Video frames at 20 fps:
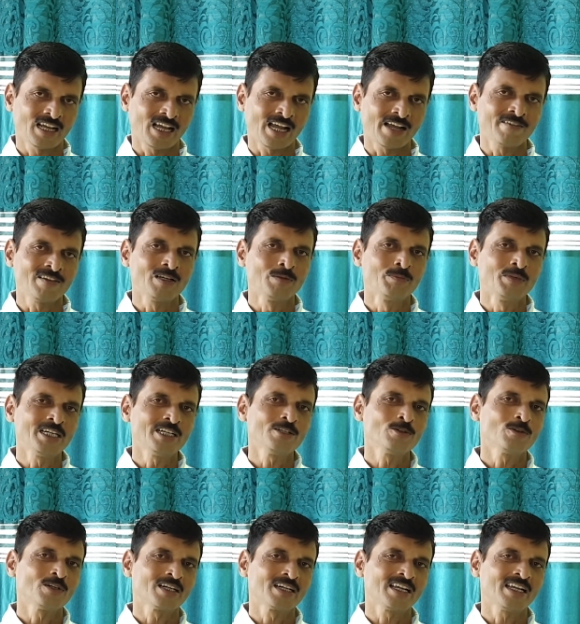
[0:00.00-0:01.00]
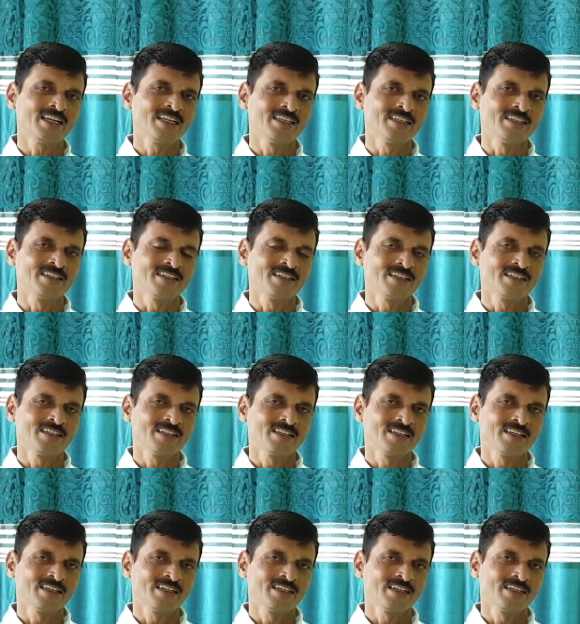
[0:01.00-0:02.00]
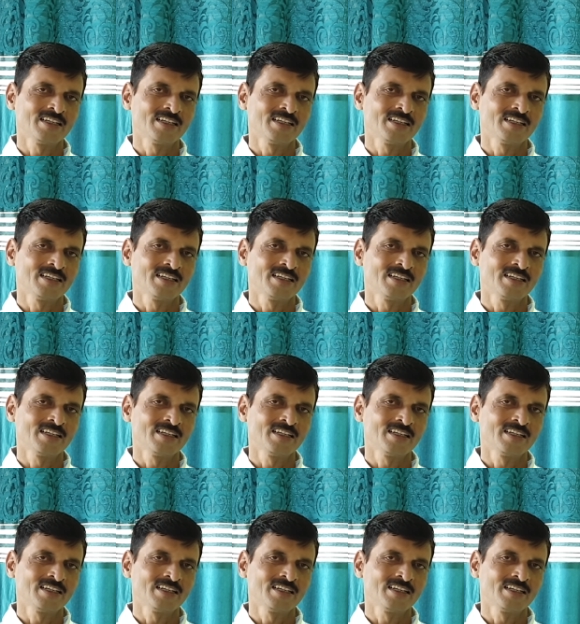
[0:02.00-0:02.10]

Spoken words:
I will meet you again